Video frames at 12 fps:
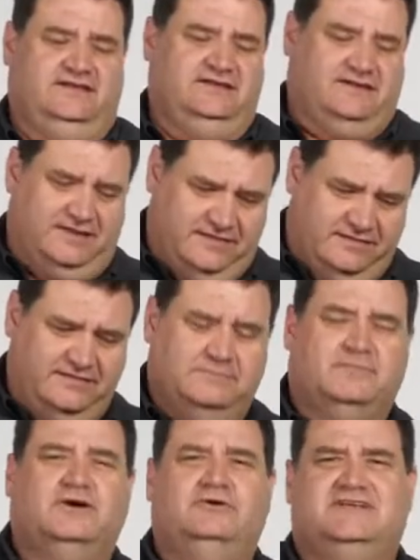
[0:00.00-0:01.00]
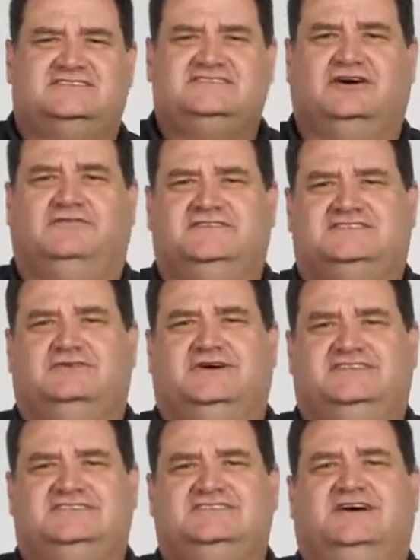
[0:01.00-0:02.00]
then the mode itself is
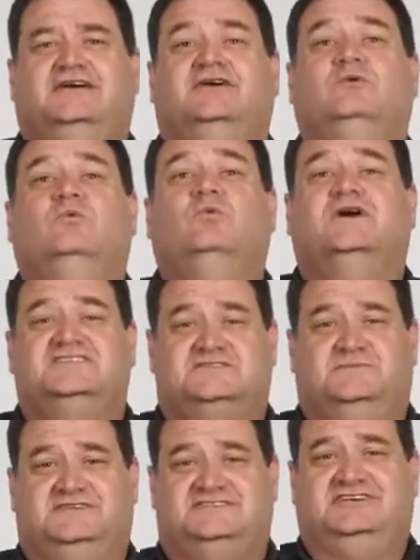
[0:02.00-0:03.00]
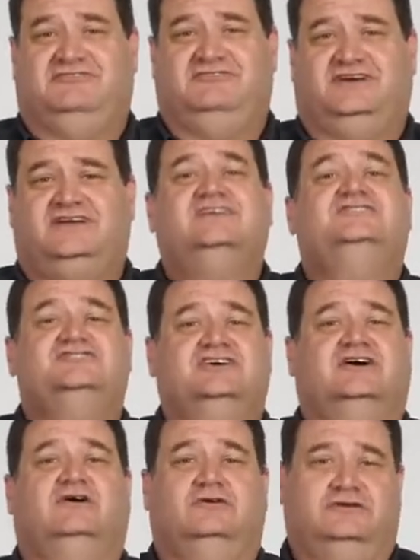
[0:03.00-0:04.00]
going to tell you what specific
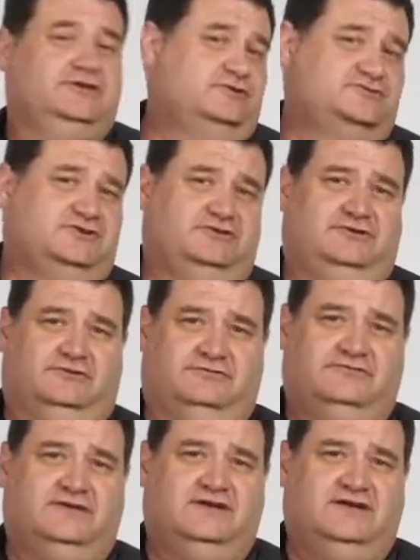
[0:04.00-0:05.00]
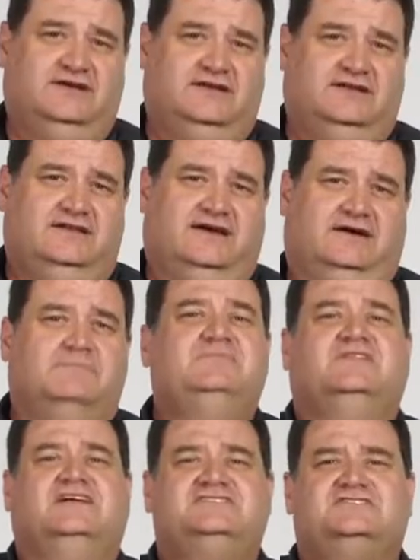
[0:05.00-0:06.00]
gel you should use. Now,
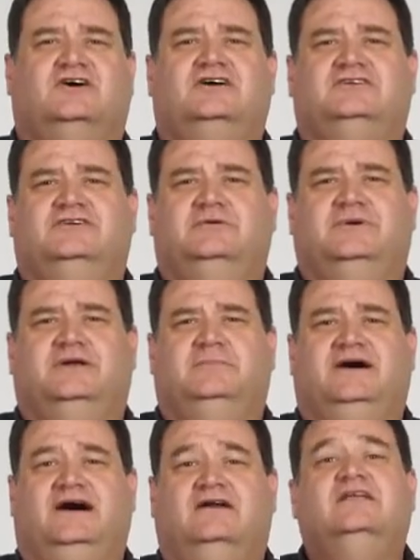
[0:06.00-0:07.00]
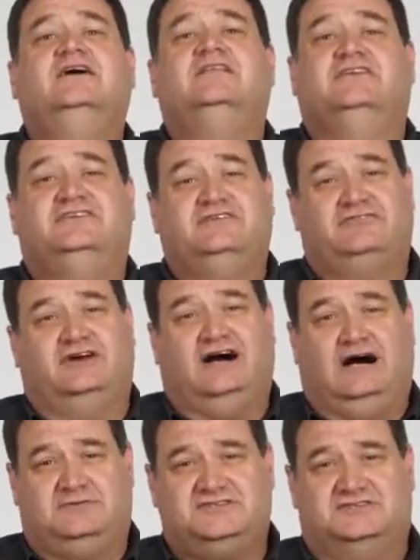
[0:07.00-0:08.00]
let's talk a little bit about the
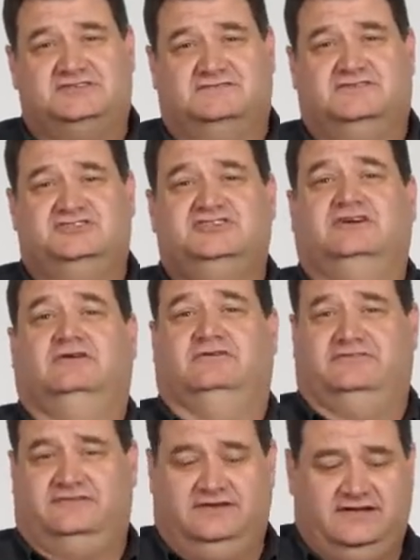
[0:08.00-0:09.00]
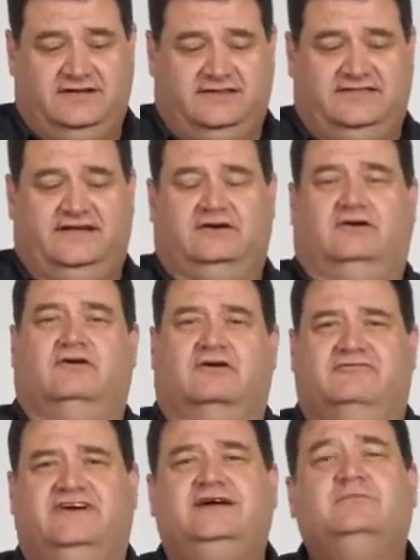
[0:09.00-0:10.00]
different options of the gels that
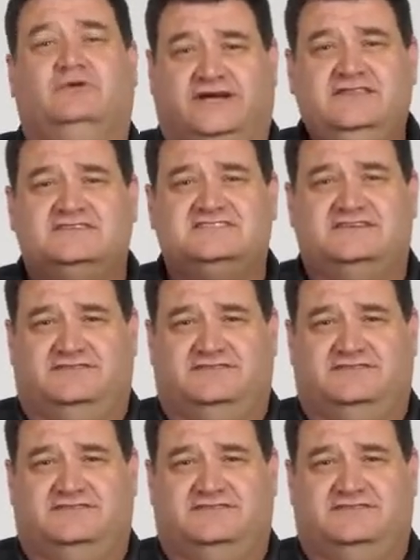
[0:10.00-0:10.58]
are available in the